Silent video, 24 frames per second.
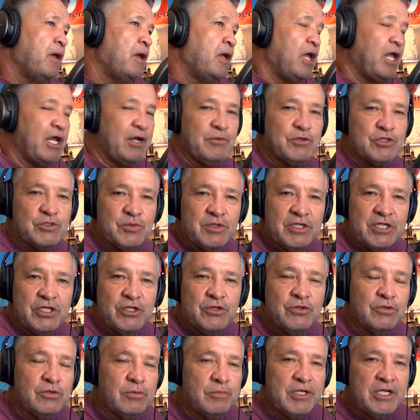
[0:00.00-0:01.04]
And it was really
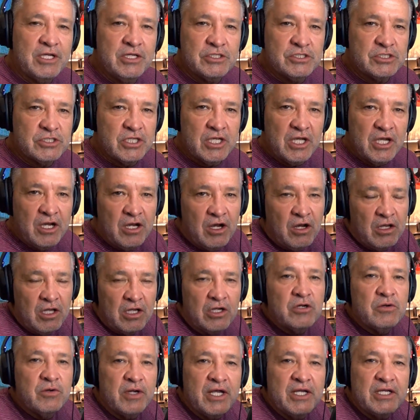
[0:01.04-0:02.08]
cool because all our
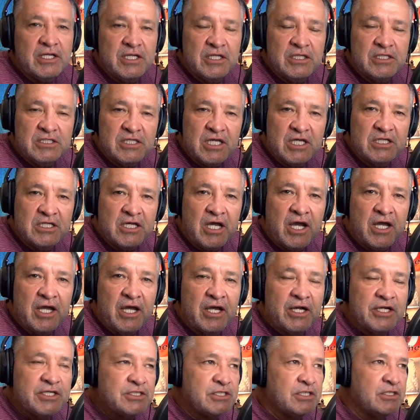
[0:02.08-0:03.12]
grandkids had
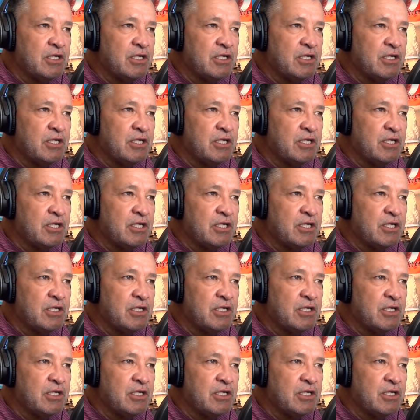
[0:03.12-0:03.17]
kayaks,